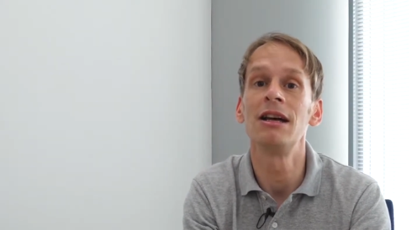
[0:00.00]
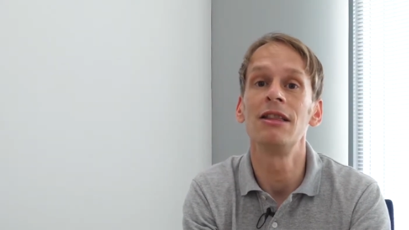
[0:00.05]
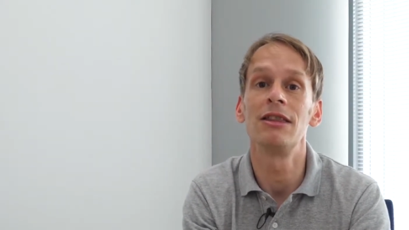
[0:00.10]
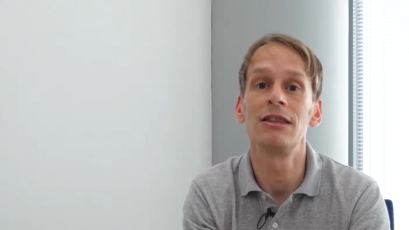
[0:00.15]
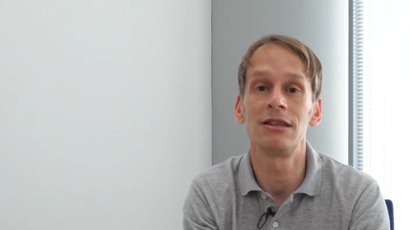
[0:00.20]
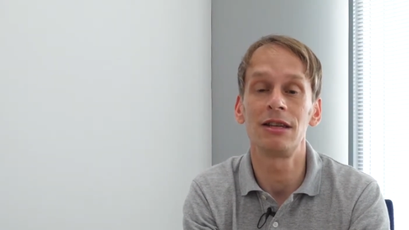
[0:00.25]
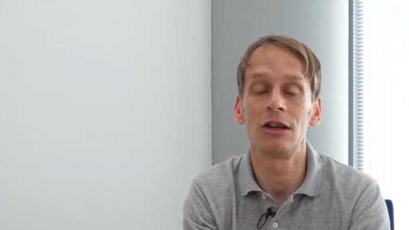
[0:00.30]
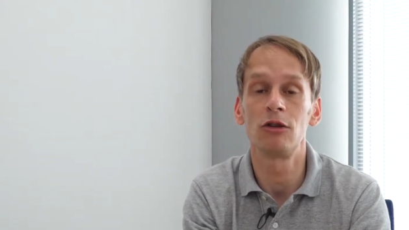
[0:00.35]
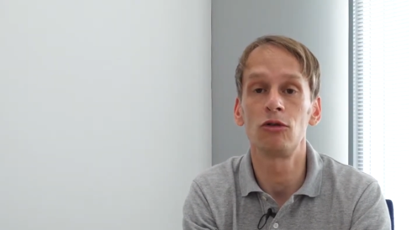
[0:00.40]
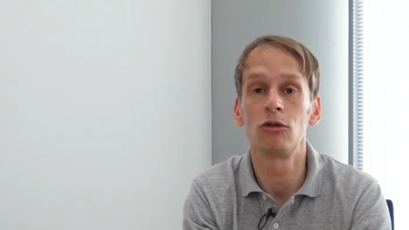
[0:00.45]

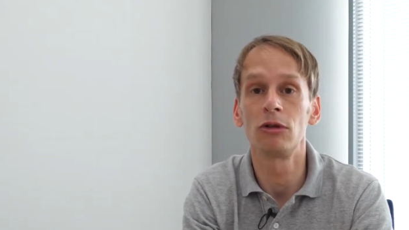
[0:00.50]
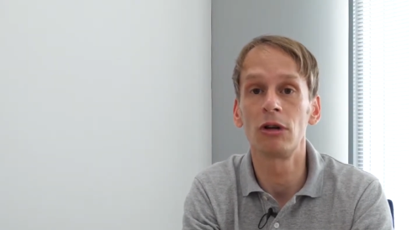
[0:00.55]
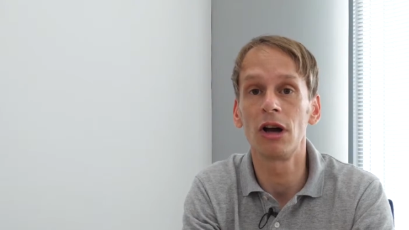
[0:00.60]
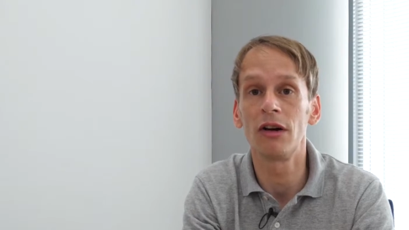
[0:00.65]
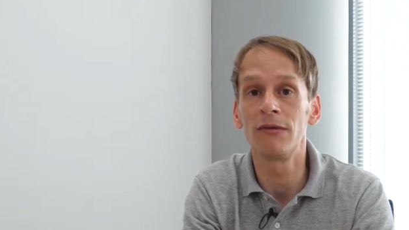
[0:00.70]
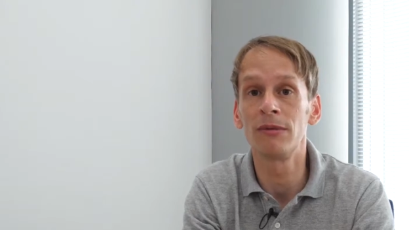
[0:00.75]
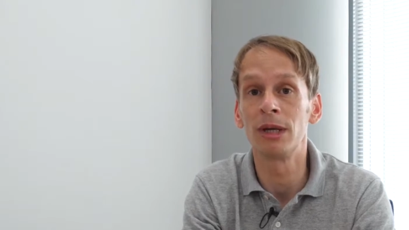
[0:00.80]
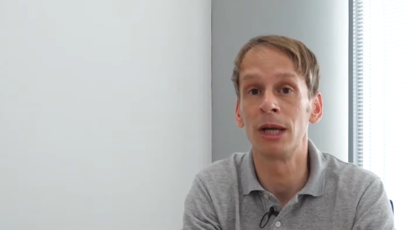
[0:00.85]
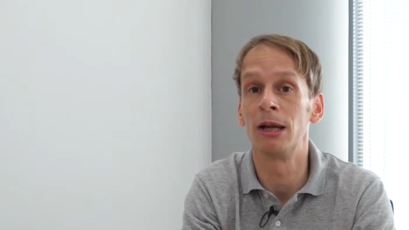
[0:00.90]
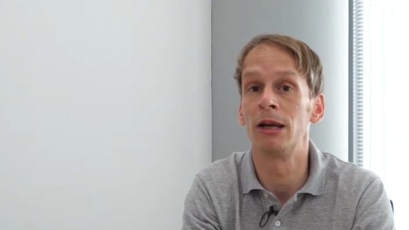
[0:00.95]
the central
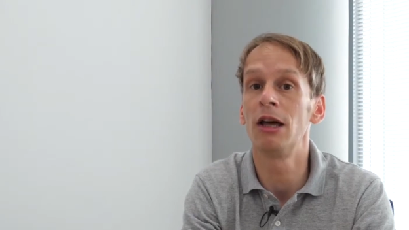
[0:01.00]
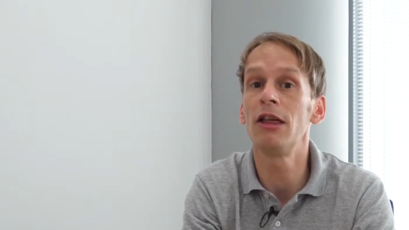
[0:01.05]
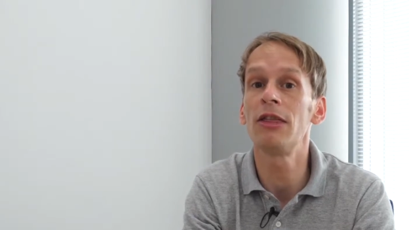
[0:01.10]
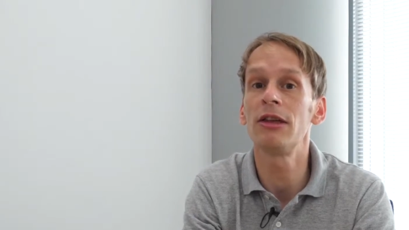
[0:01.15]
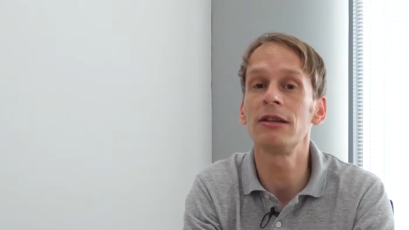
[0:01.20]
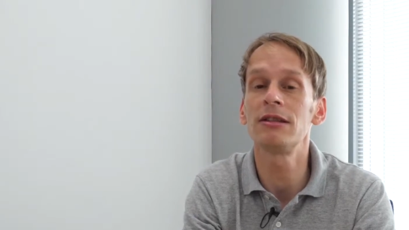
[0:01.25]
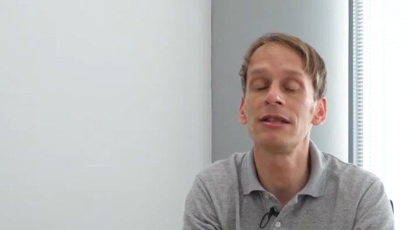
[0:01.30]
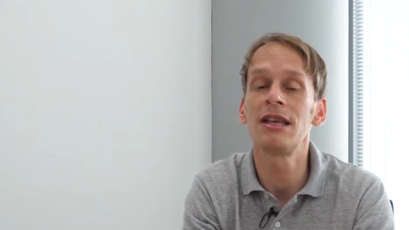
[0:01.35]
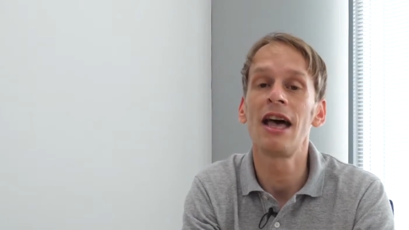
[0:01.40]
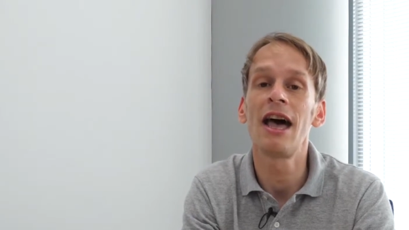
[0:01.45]
government and
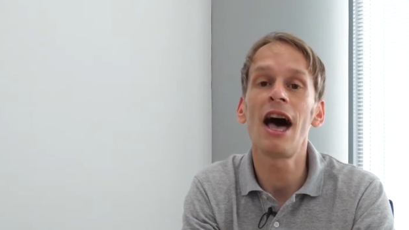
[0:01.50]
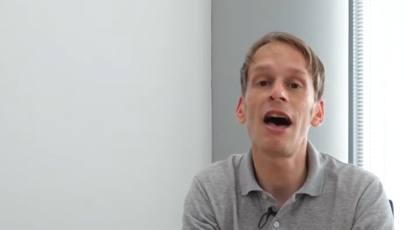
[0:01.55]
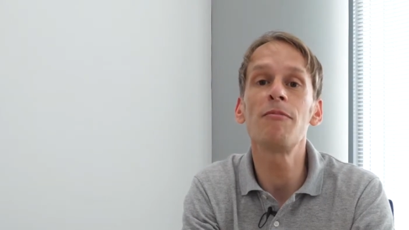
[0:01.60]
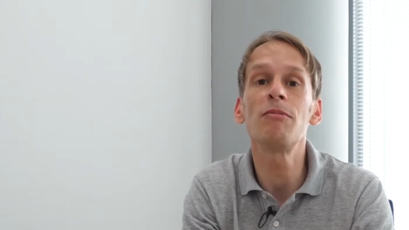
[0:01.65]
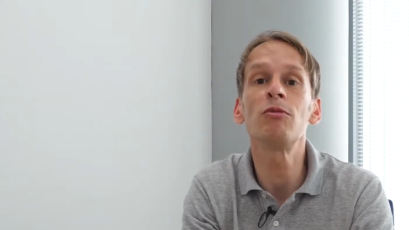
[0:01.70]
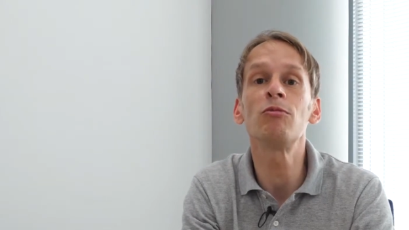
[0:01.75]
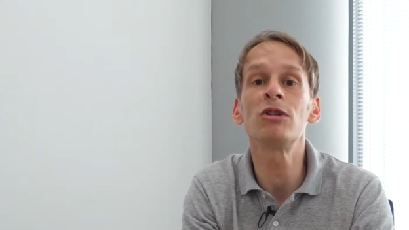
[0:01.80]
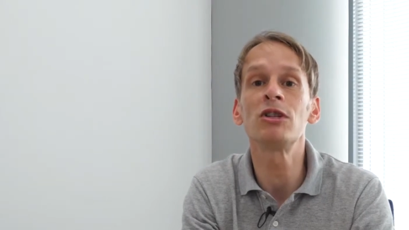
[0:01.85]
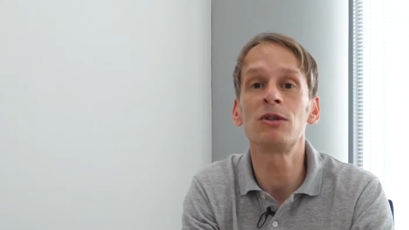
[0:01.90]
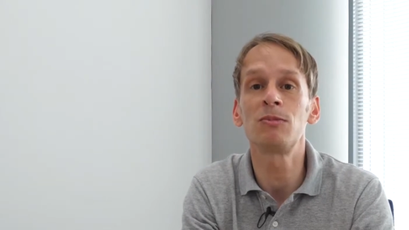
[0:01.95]
others, have
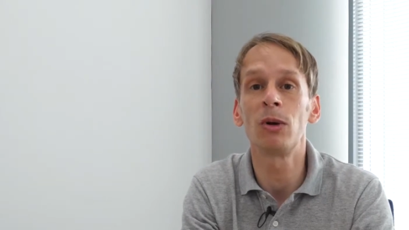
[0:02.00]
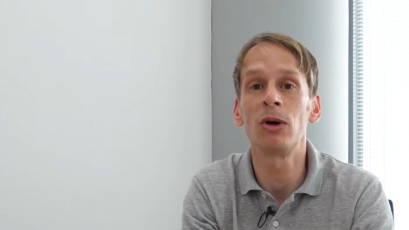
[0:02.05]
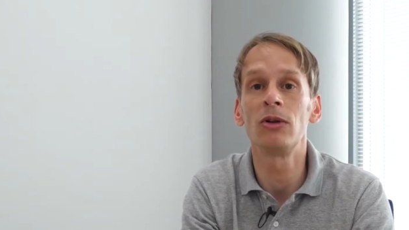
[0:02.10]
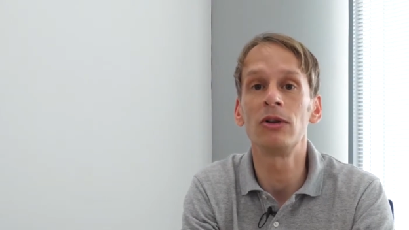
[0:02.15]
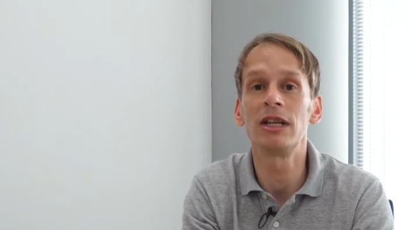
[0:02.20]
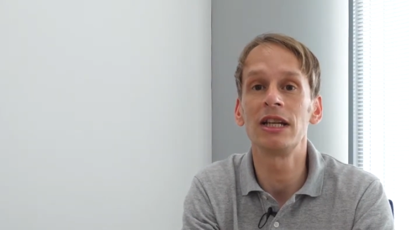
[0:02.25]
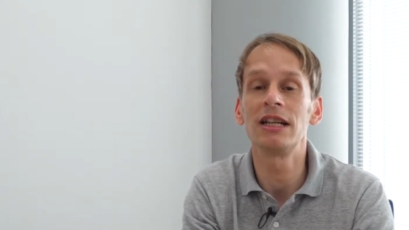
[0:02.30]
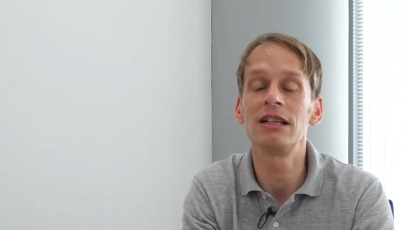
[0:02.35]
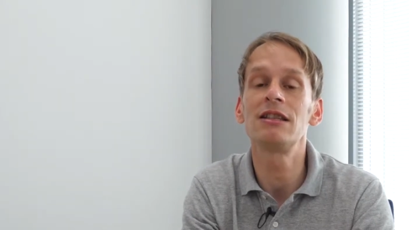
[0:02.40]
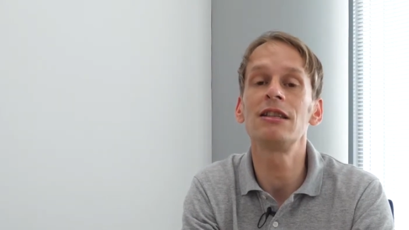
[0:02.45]
been
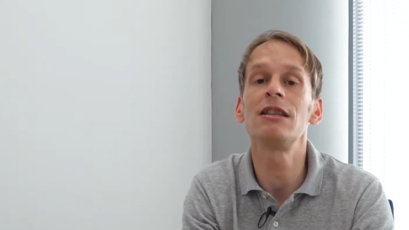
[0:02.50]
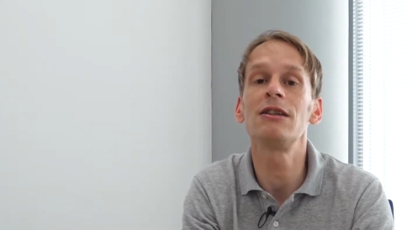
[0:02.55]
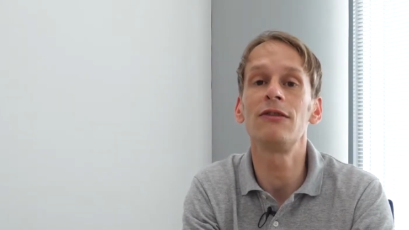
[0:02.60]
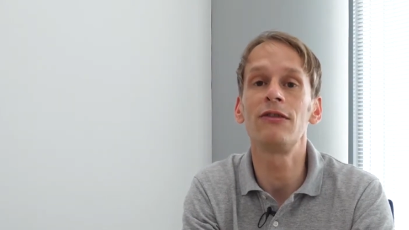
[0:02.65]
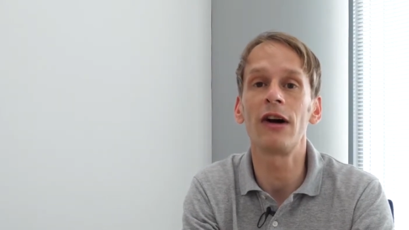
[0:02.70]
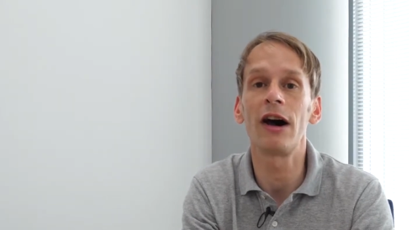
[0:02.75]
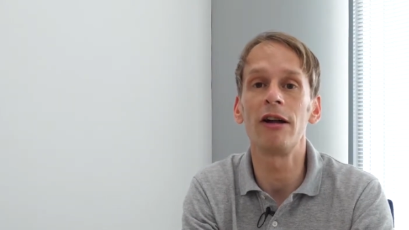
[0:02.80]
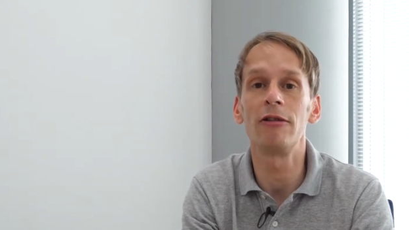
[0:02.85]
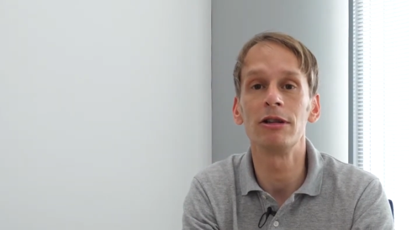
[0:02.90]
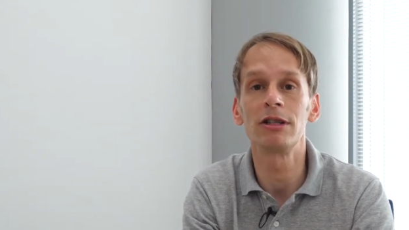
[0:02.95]
responding to the
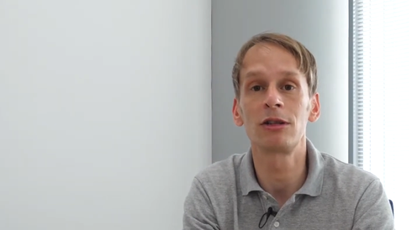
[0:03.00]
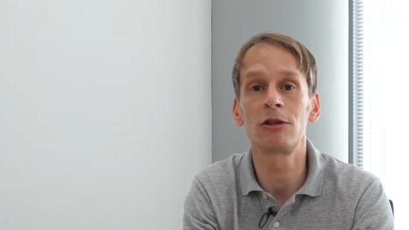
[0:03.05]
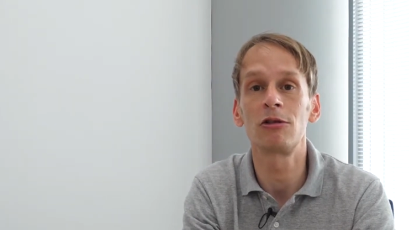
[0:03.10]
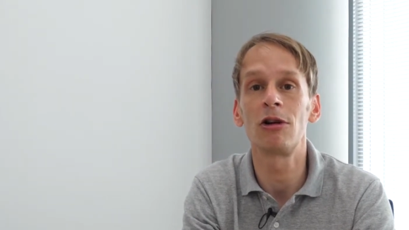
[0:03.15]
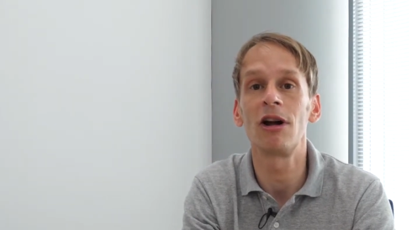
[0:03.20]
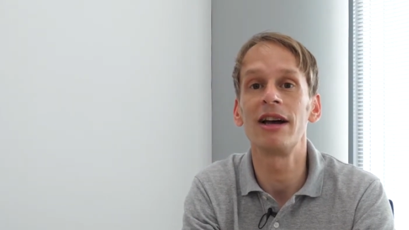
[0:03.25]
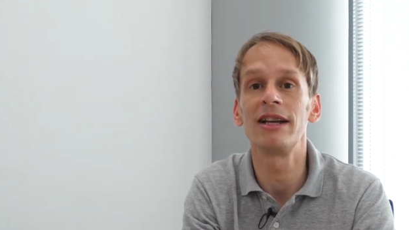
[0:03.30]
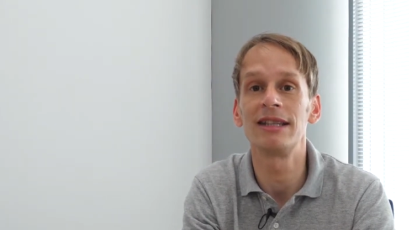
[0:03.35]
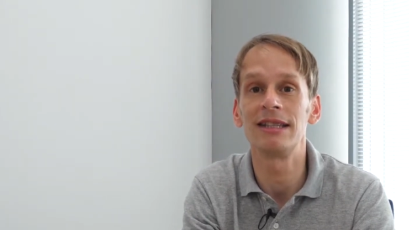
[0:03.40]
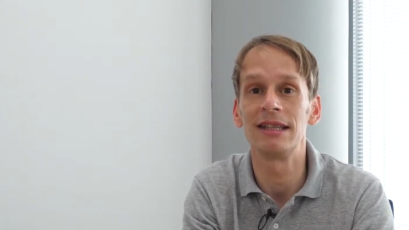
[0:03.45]
virus
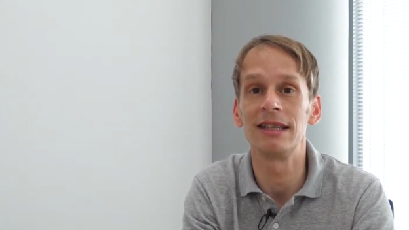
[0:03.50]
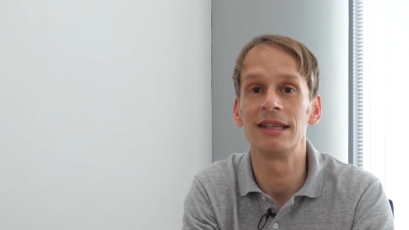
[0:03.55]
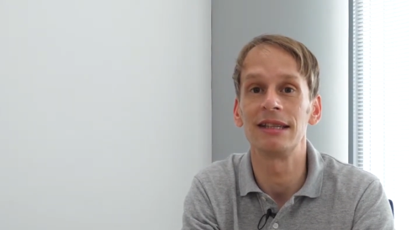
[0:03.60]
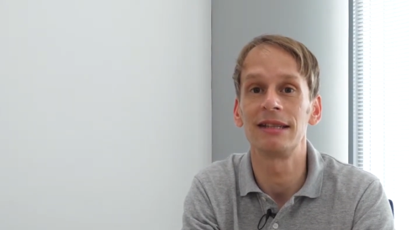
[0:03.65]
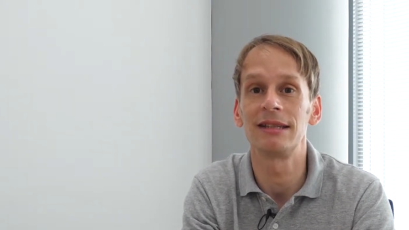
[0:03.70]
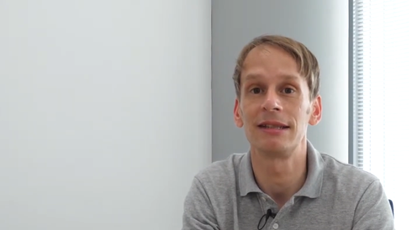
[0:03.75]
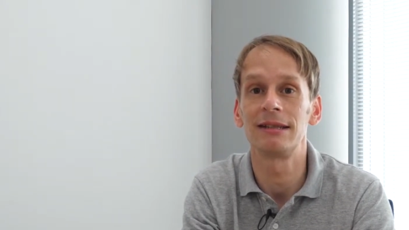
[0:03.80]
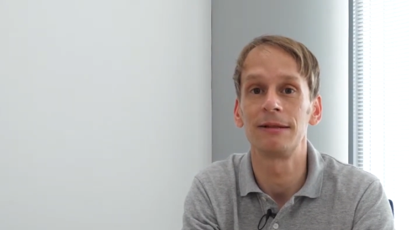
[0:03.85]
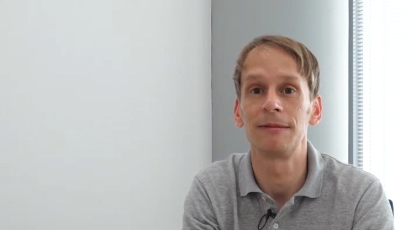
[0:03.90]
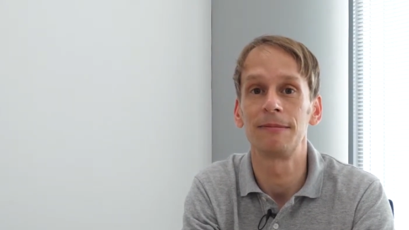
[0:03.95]

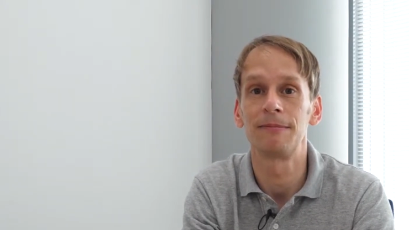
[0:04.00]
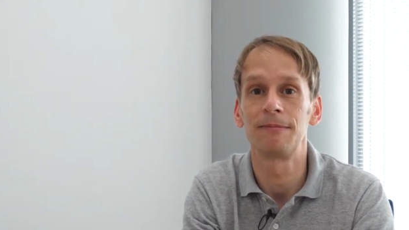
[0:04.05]
crisis.